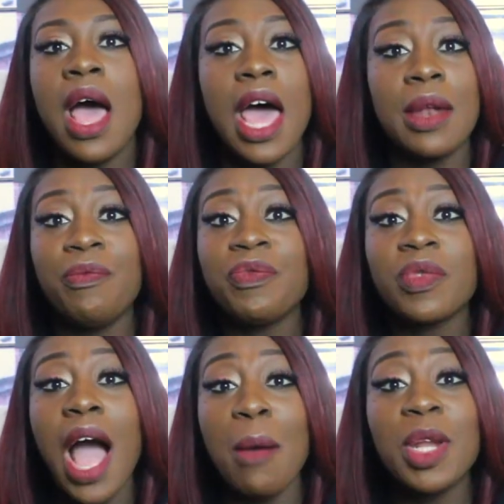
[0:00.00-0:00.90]
And
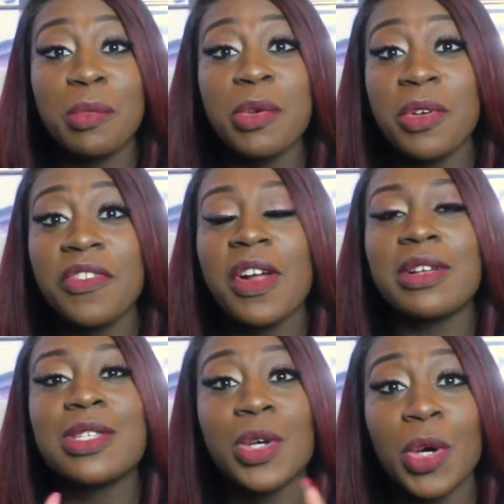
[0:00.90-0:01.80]
I'm going to be
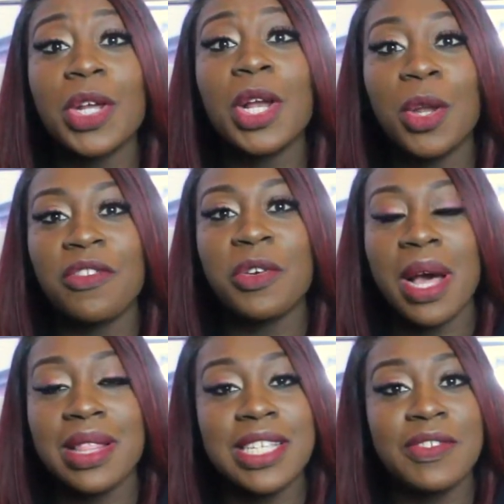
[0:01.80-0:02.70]
referring to God a lot
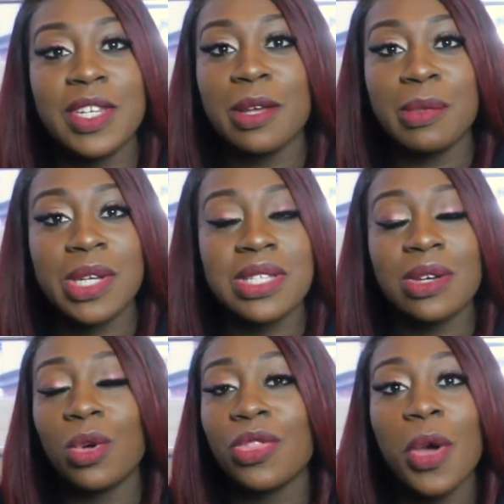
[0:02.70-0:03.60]
throughout this video, because
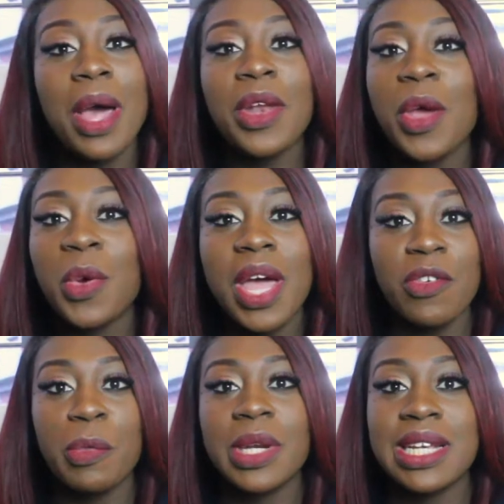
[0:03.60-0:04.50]
although I know not
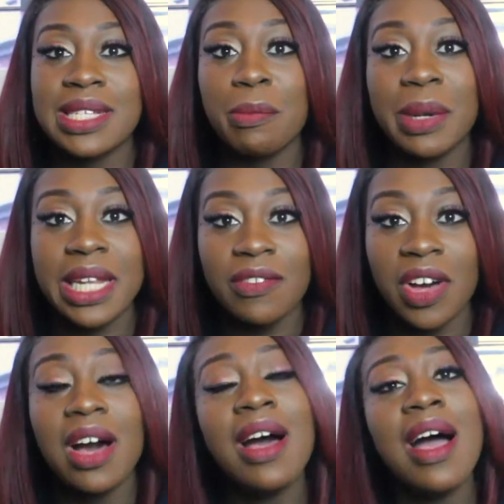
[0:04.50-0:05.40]
everybody is a
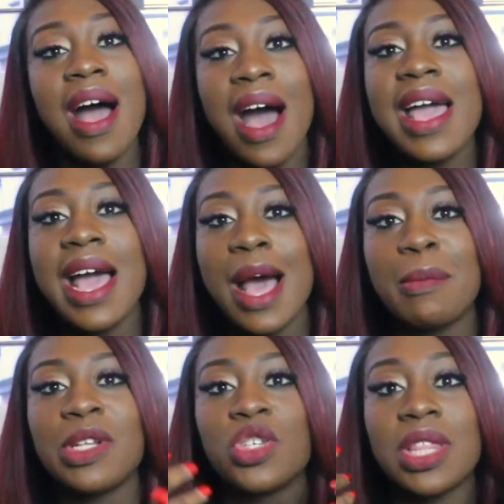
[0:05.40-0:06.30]
believer, I
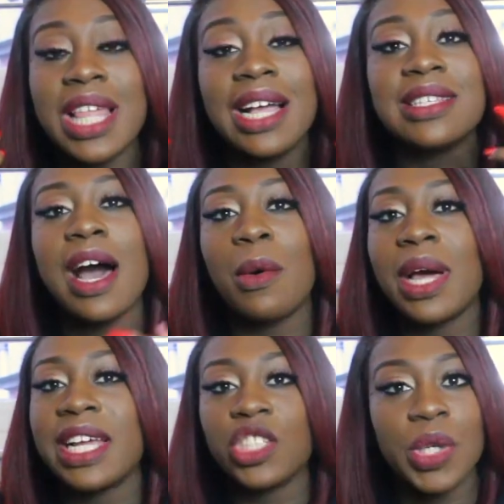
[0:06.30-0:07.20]
am, and so that is how
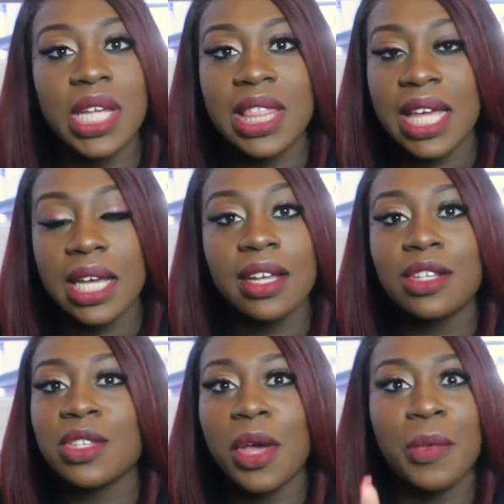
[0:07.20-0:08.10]
I naturally think.
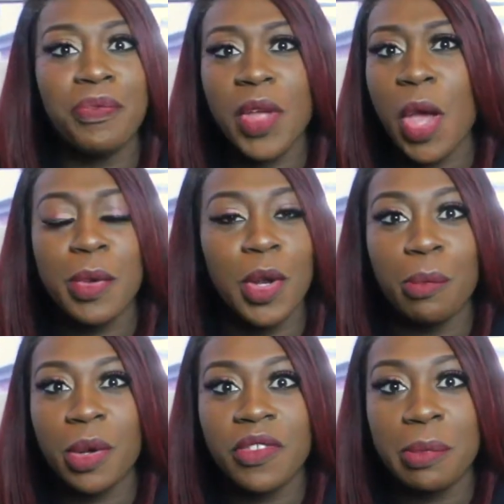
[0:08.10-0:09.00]
So I hope you're
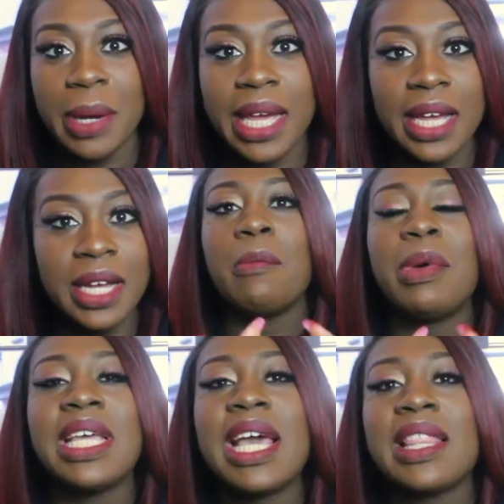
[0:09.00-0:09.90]
not bothered by it.
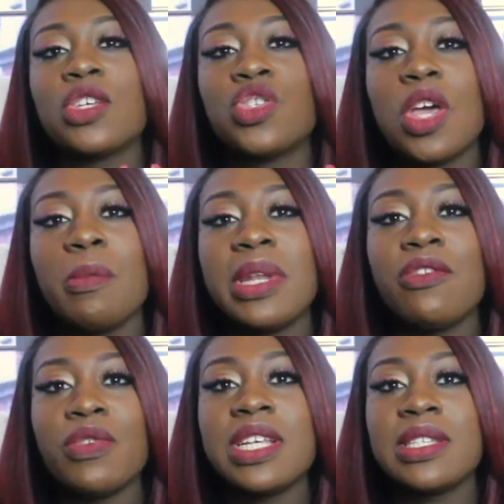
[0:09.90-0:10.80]
But yeah, there's so
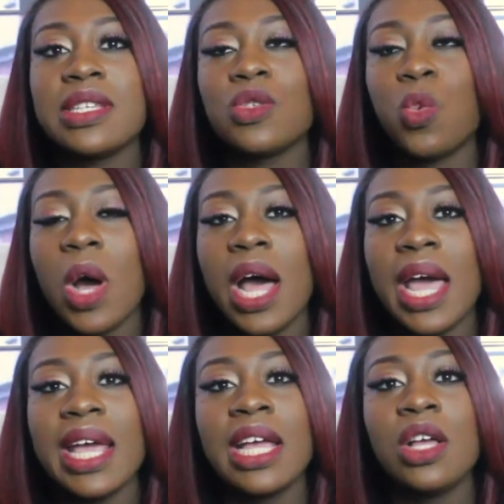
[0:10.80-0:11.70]
many reasons
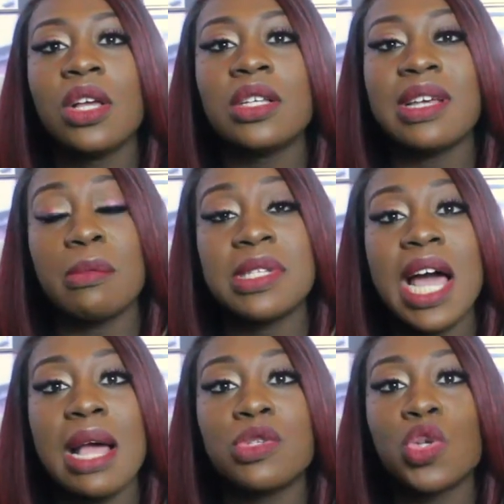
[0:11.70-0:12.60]
why
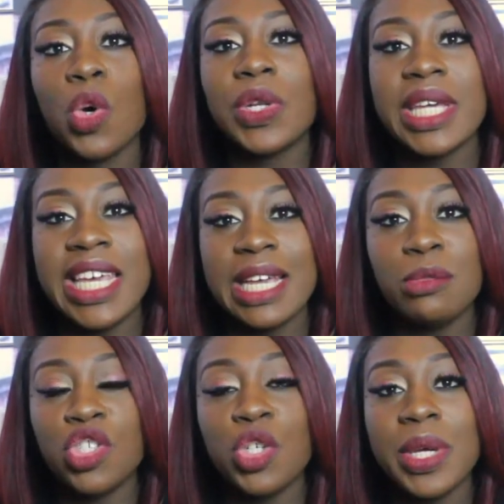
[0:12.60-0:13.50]
sometimes God
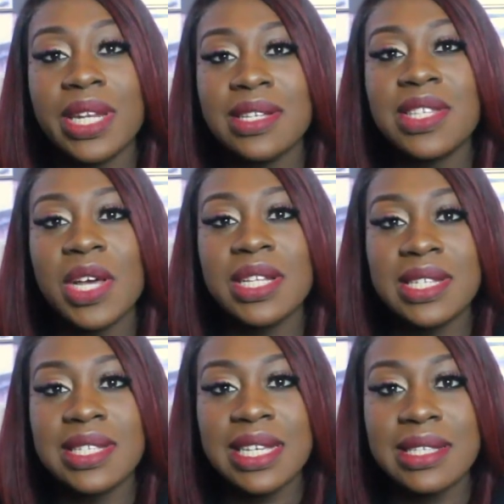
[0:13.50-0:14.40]
keeps you in a certain
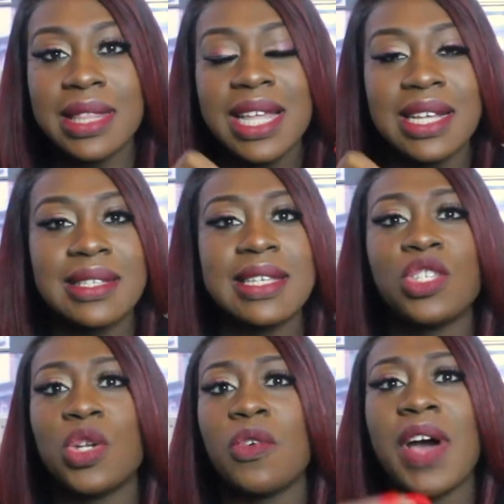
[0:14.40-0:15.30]
season, that
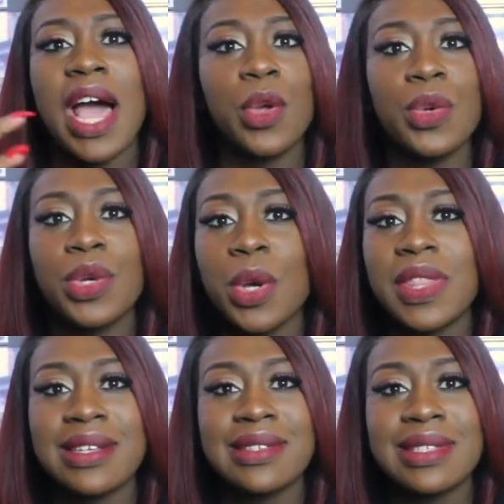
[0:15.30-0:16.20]
season of, I don't know,
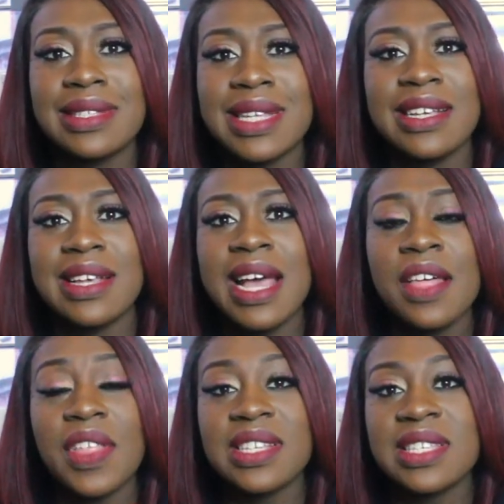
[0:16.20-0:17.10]
that
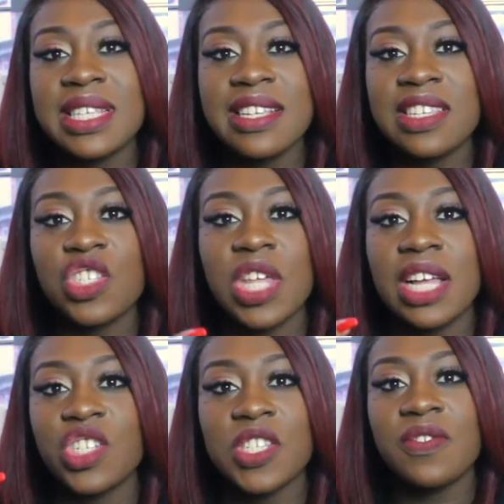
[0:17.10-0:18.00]
season
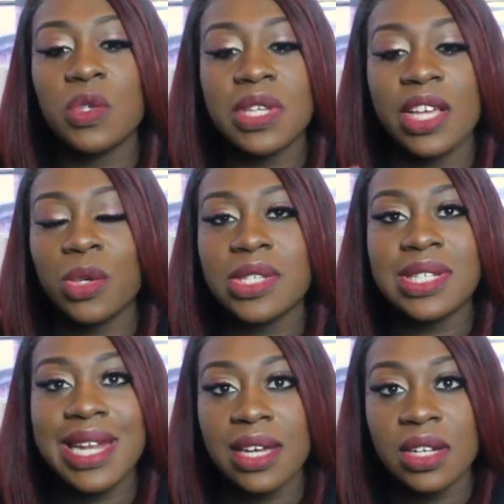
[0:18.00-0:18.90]
that just feels like you're
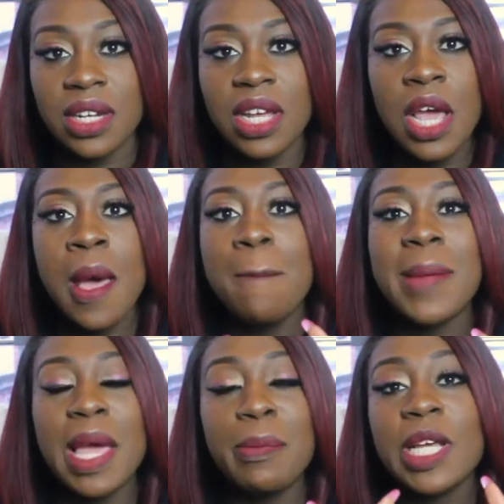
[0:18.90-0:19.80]
stagnant.
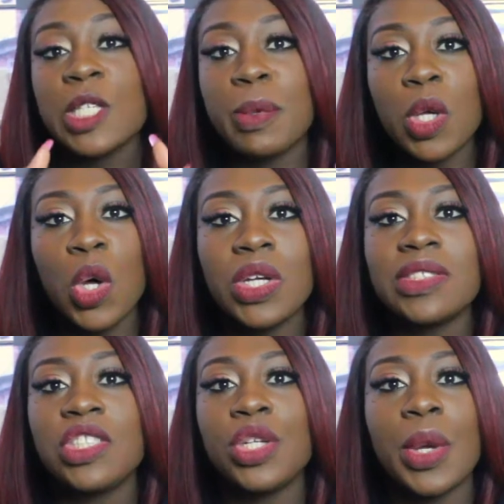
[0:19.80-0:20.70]
Maybe it's
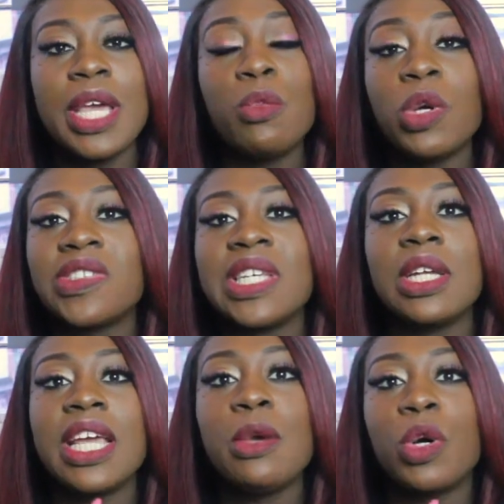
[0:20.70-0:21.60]
because, you know, he
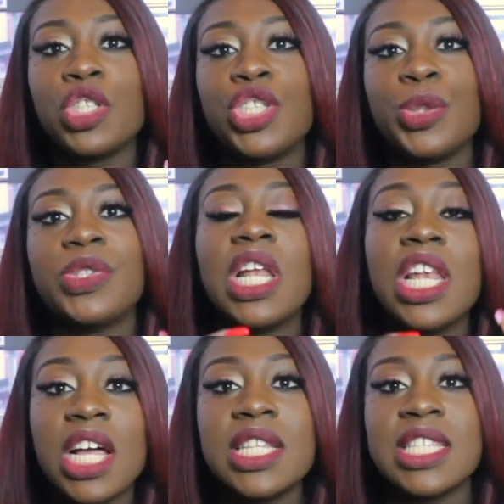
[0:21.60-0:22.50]
wants you to
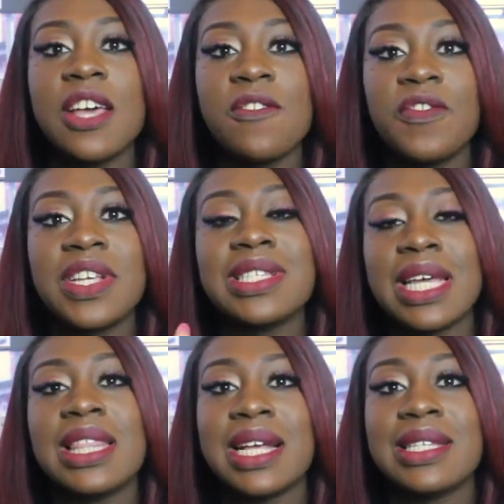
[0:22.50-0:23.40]
learn certain things
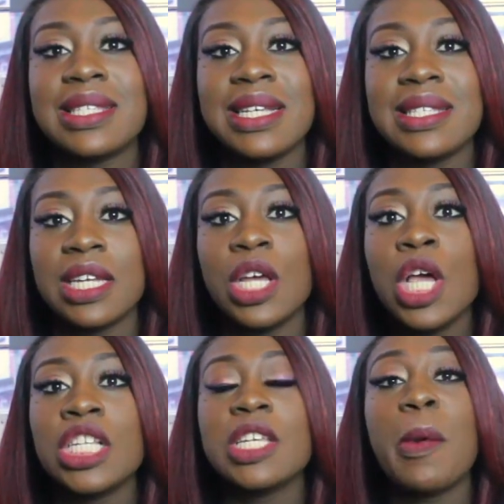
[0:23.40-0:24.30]
in that season
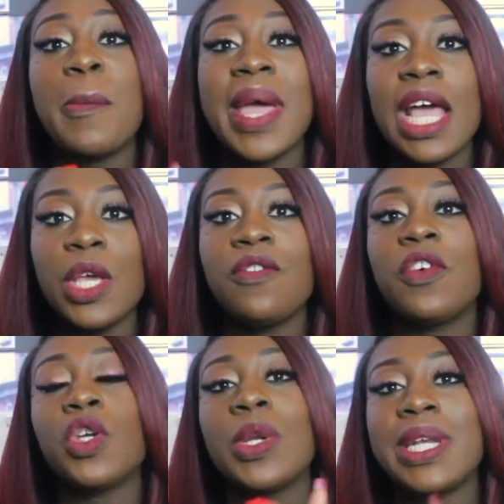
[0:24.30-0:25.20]
to prepare you
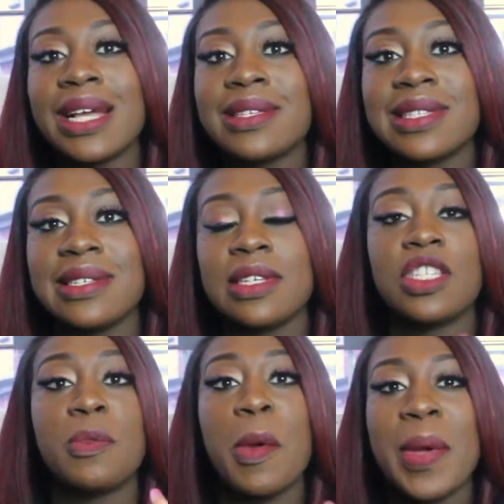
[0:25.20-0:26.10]
for your next season,
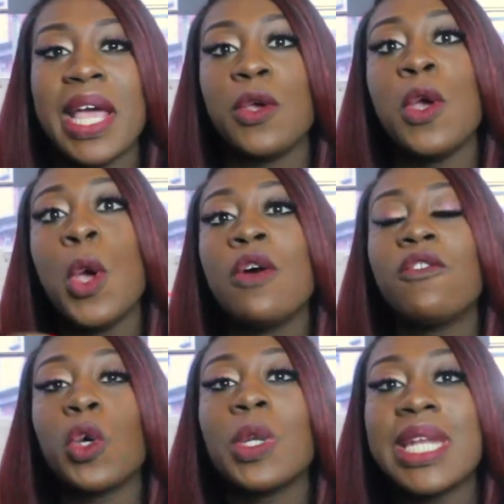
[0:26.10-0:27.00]
to prepare you
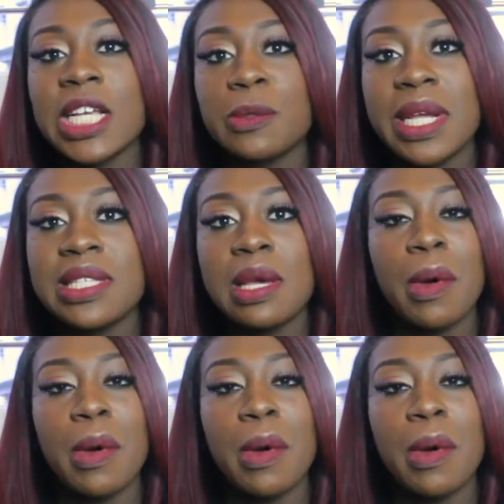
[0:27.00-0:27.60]
for your next blessing.